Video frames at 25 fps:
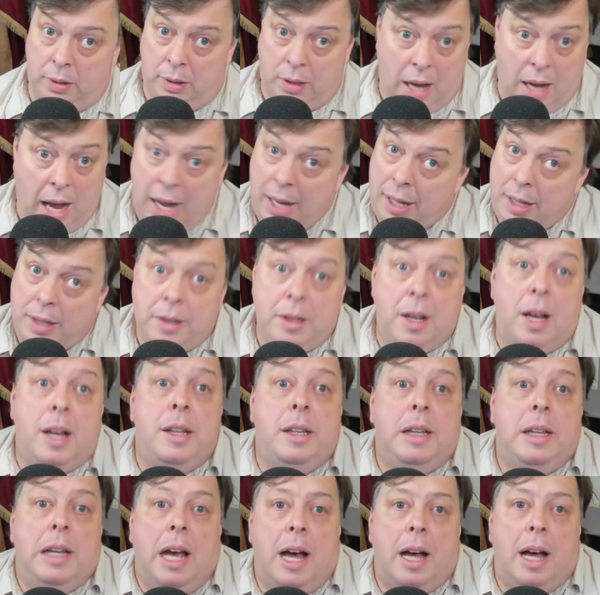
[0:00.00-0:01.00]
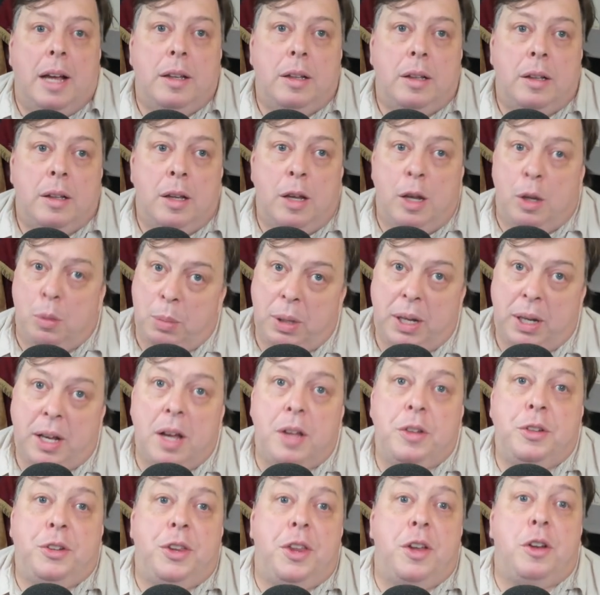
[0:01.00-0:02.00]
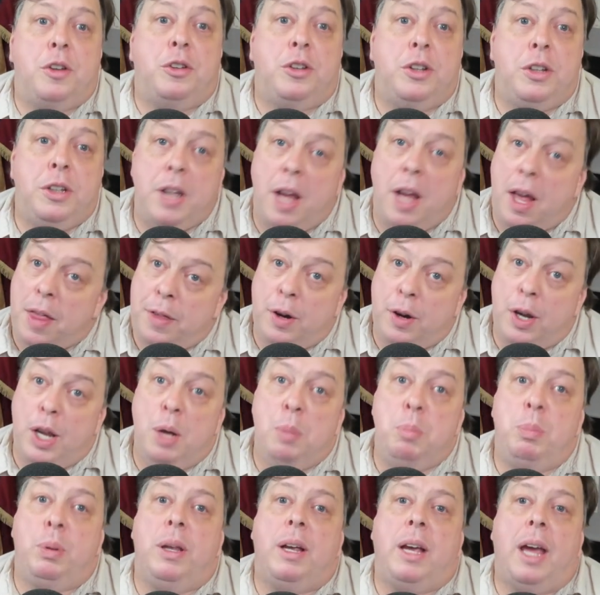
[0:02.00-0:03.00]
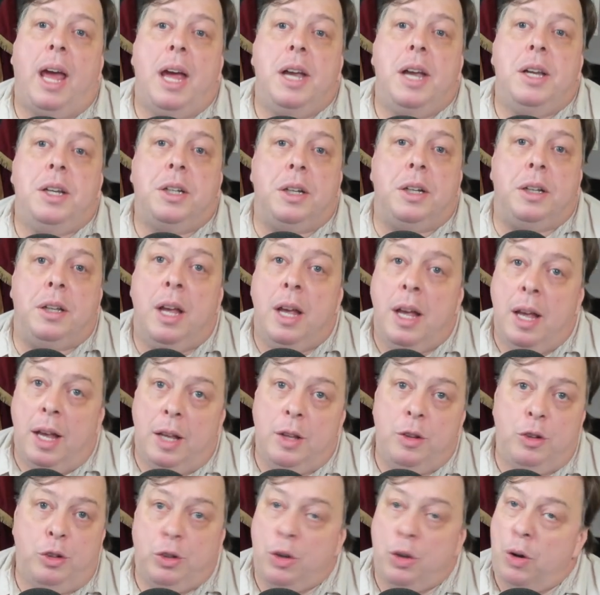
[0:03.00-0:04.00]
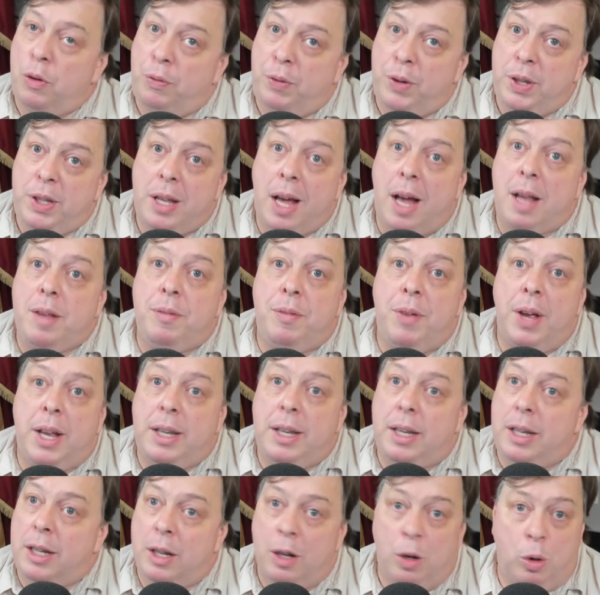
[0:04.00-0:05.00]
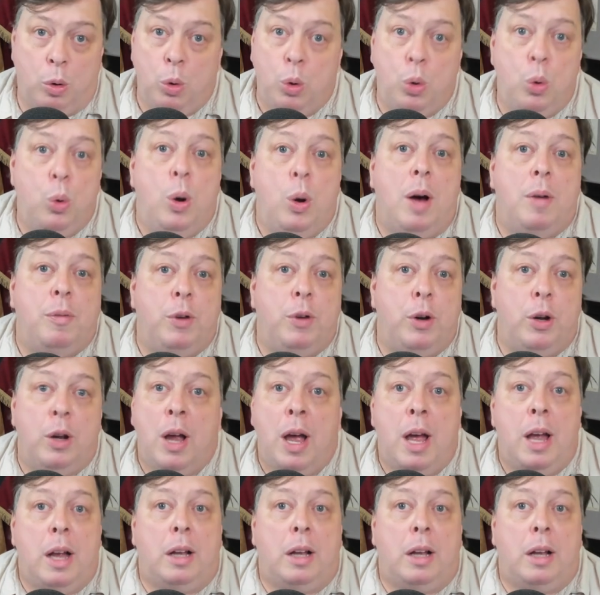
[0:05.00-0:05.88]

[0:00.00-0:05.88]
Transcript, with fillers: I ain't done yet because there's another implication in Sophie Nomvete or whoever